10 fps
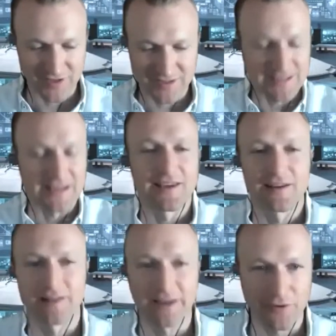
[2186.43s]

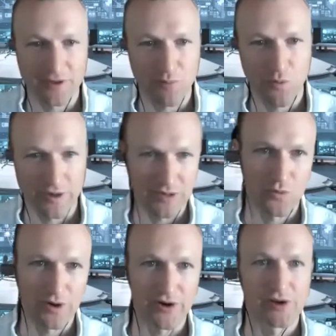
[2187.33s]
singularity point
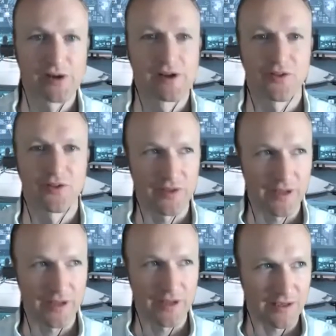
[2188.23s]
where
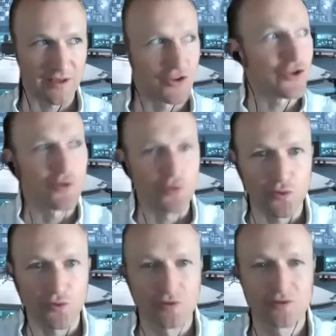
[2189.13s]
the
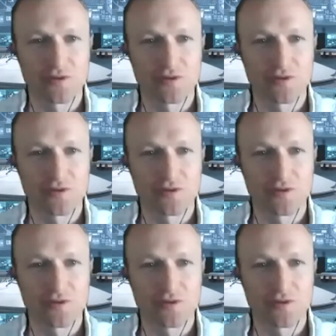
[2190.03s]
you